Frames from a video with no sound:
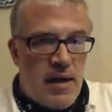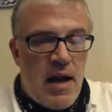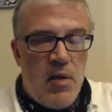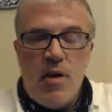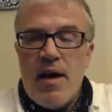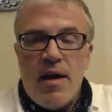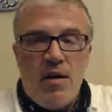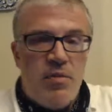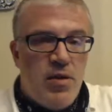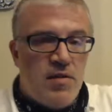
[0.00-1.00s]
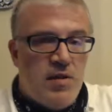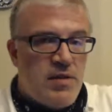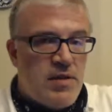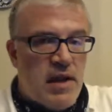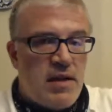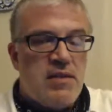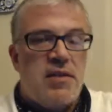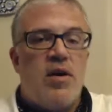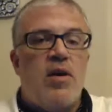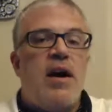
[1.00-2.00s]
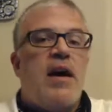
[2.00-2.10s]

And I want to honor both of those things. So